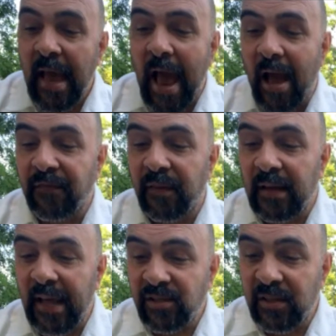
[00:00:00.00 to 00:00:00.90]
after
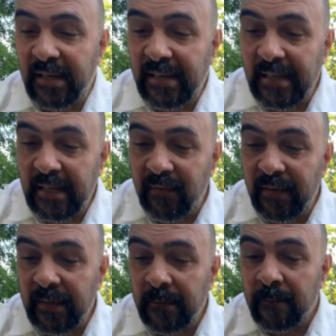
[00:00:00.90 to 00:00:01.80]
allegedly
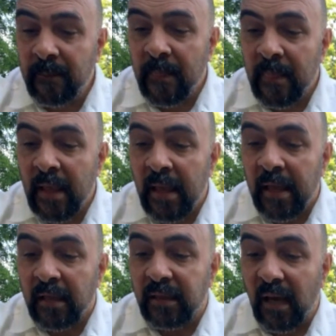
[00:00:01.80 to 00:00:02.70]
leaving
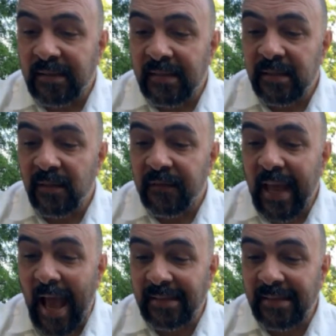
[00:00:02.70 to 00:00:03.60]
dozens of
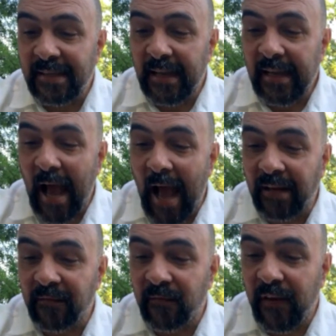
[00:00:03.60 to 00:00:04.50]
cats in a hot
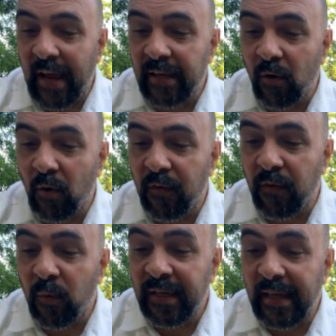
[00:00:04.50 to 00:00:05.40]
van over the
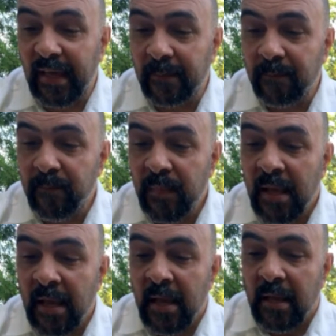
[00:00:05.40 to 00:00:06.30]
weekend.
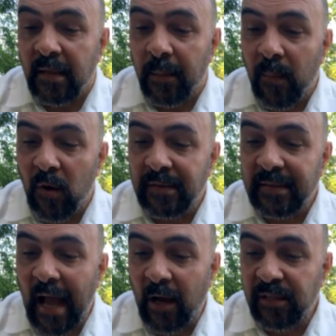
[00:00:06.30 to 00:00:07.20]
The Merced
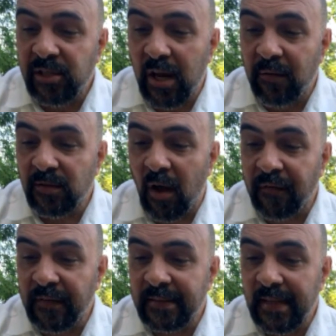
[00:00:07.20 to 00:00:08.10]
County Sheriff's
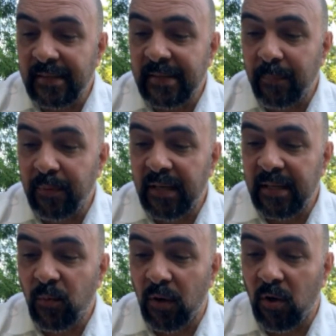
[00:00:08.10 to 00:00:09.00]
Office says
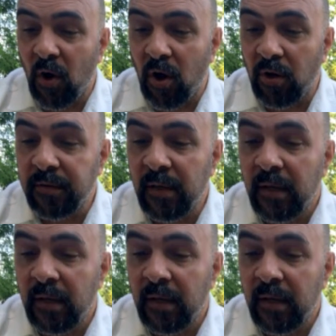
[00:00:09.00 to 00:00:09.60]
deputies were called